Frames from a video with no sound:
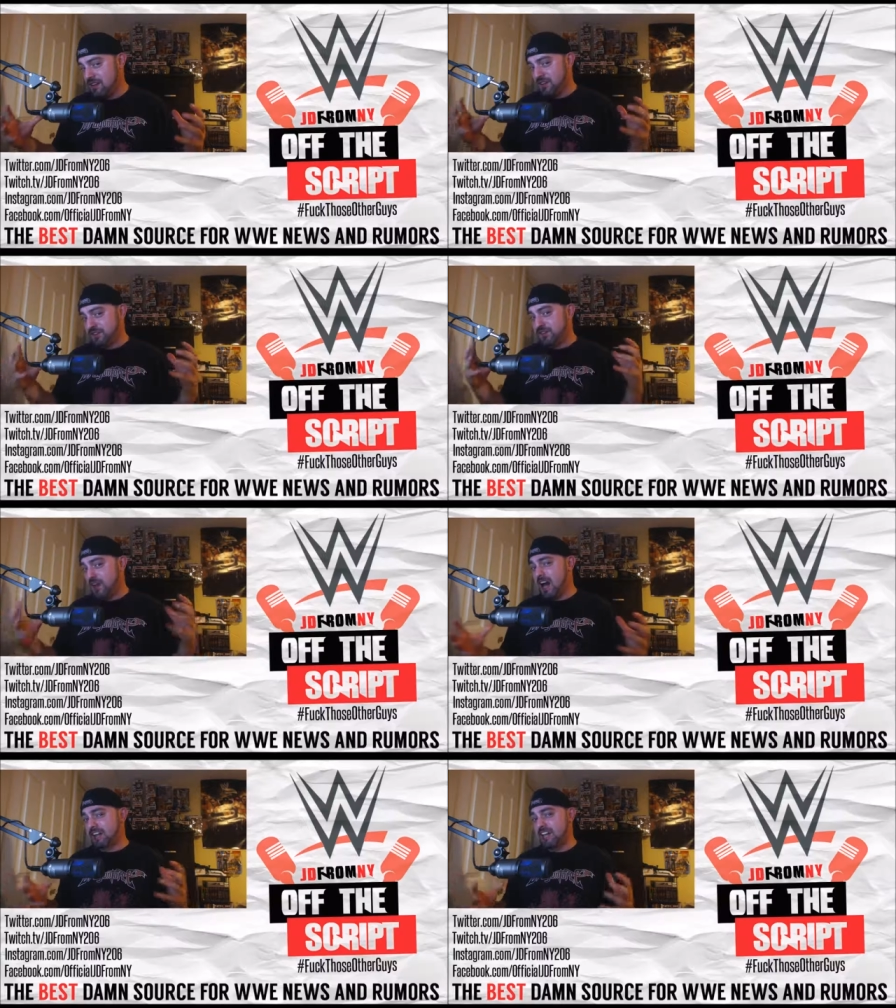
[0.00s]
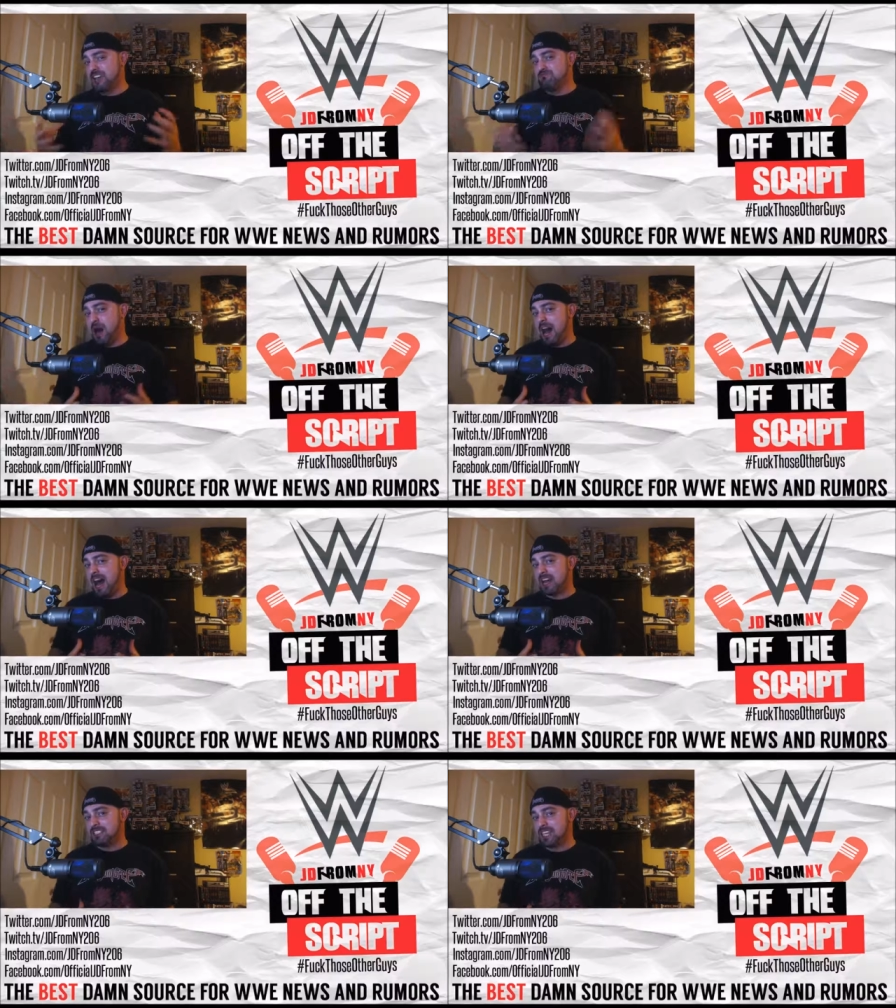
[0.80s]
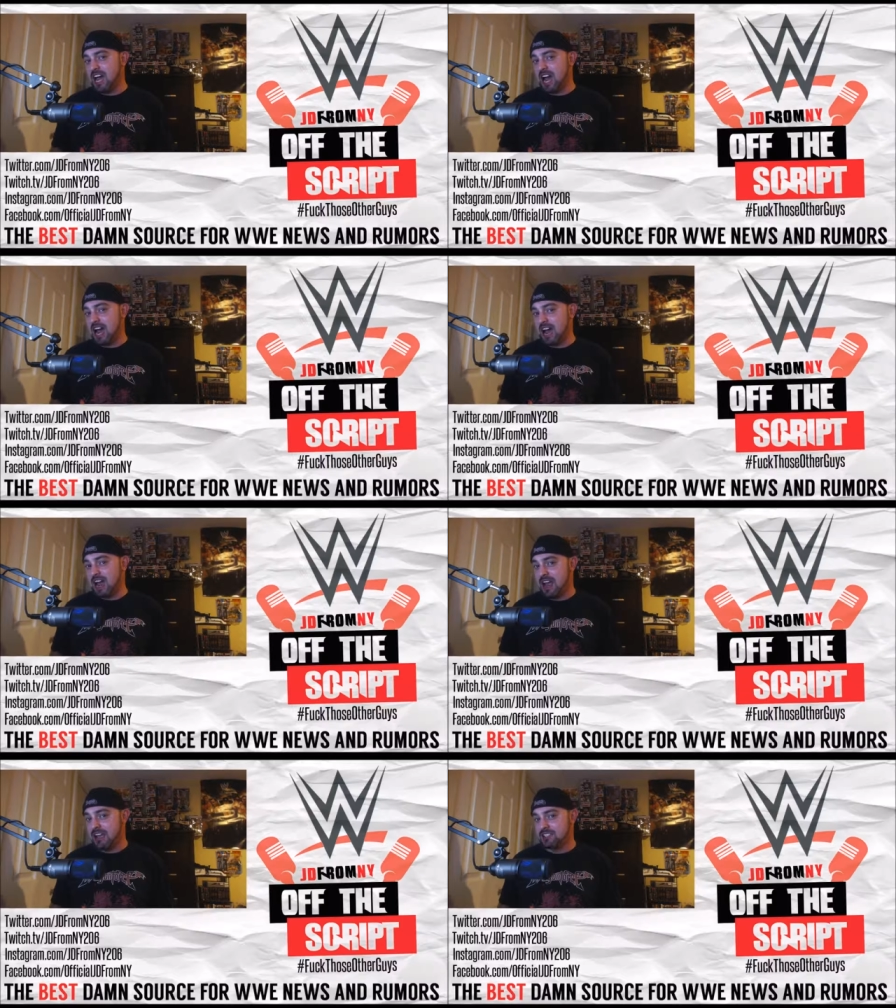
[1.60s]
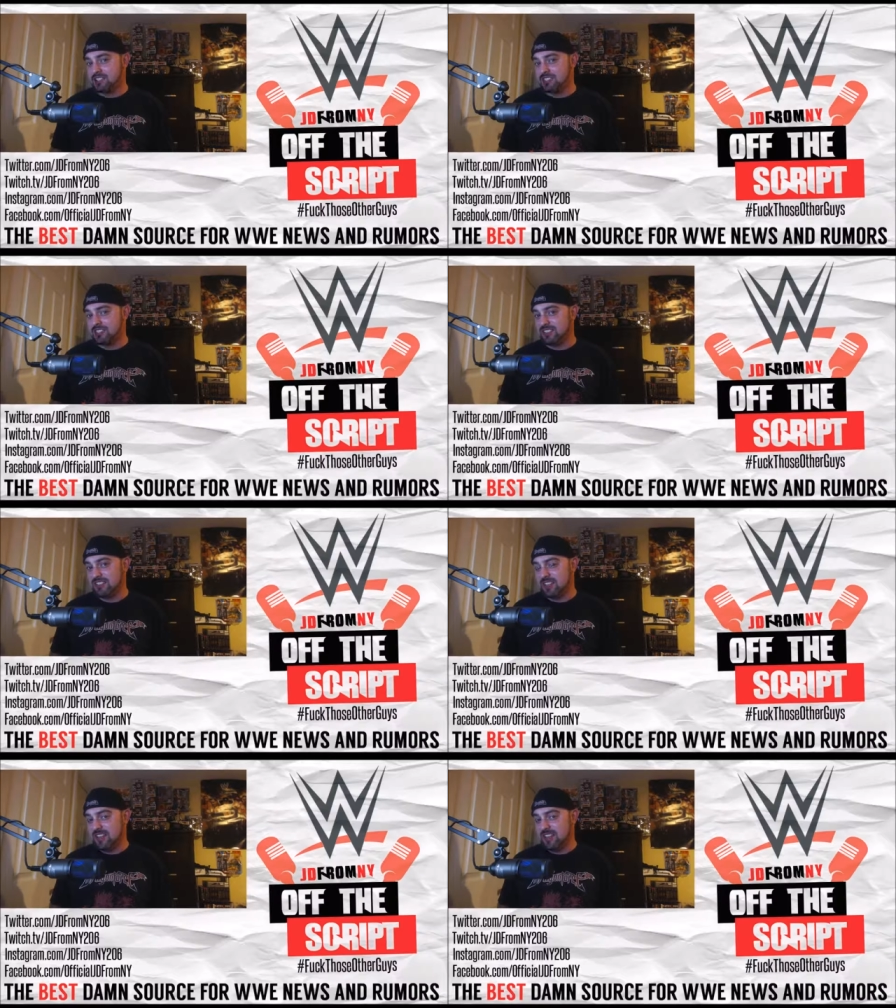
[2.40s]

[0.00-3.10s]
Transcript: fucking podcast